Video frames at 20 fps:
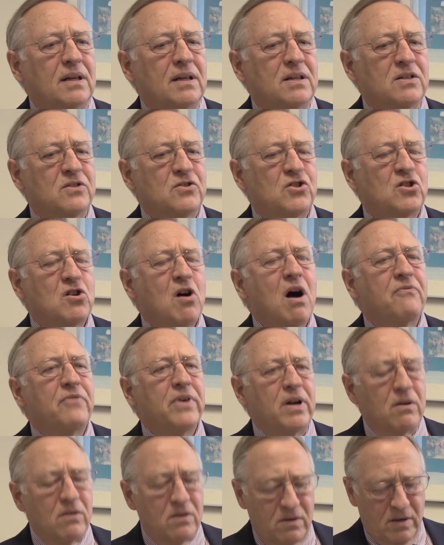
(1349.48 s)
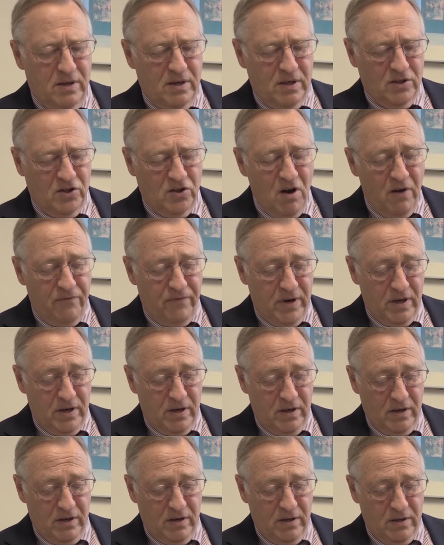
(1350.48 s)
softer
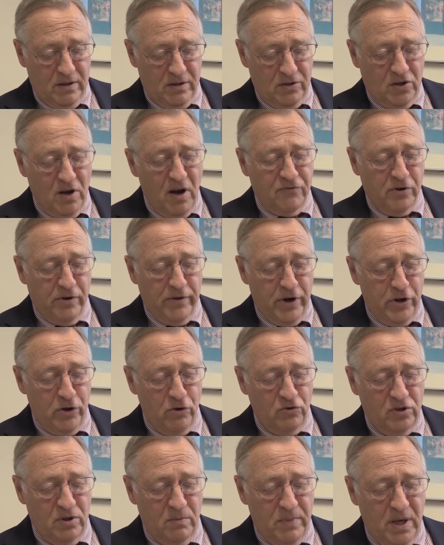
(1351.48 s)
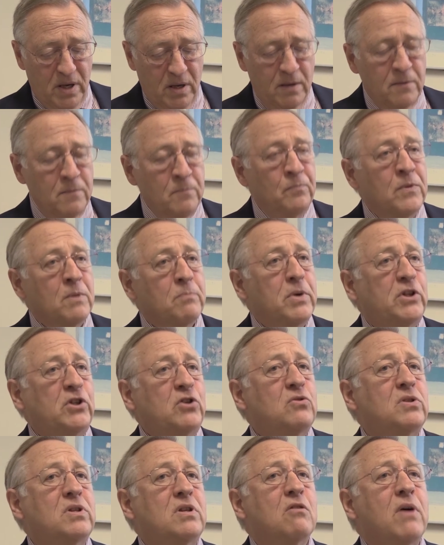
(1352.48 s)
than it used to be. But
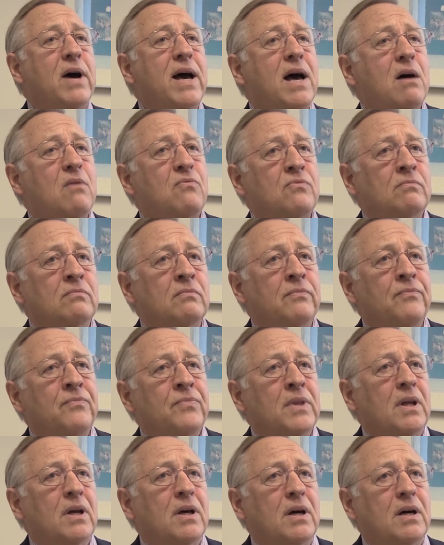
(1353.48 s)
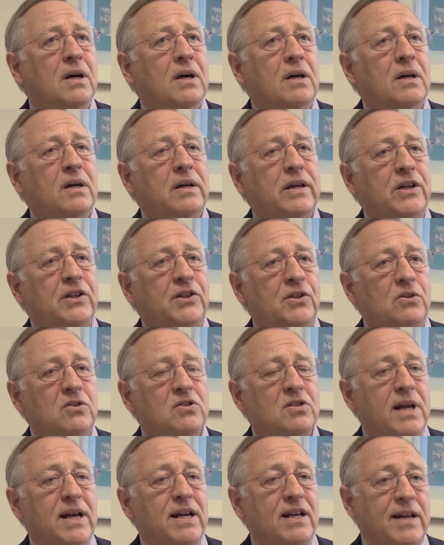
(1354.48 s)
you still have
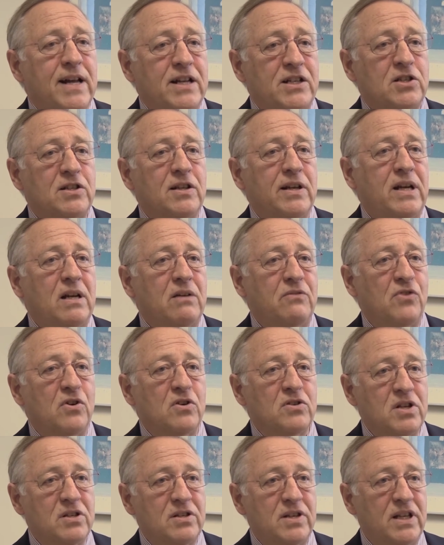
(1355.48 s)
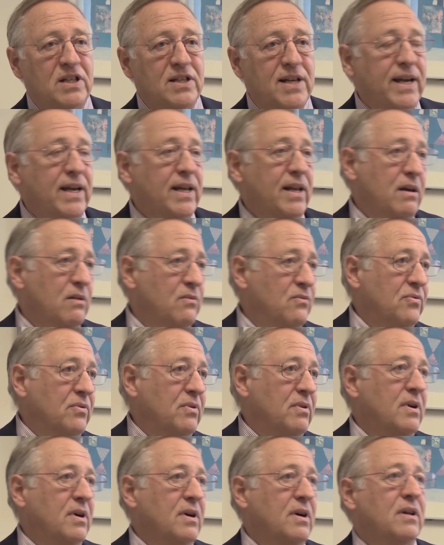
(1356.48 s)
issues like legislative versus executive.
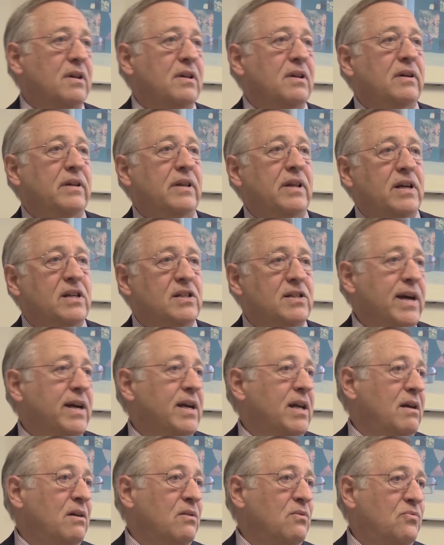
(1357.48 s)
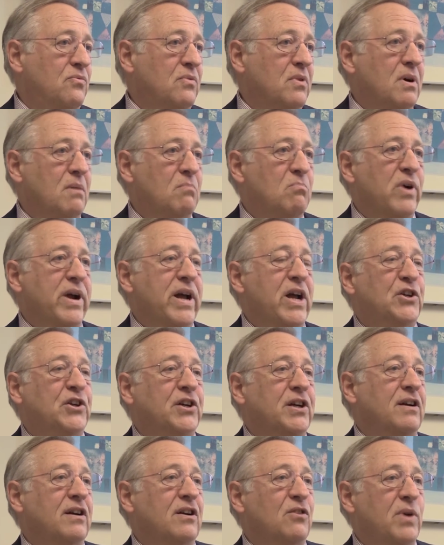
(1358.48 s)
The executive branch
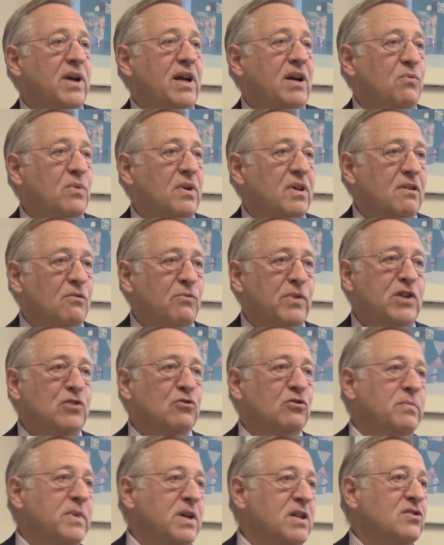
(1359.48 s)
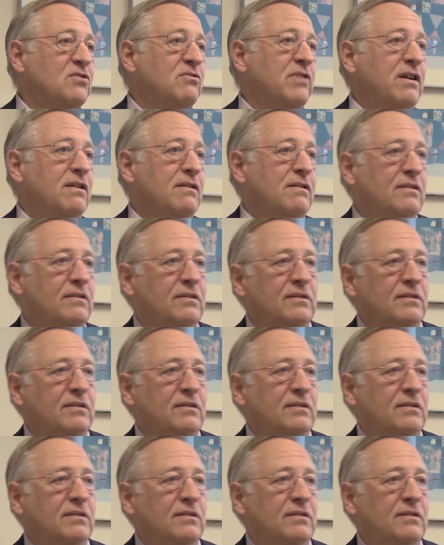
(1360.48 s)
can agree with the regional administrator,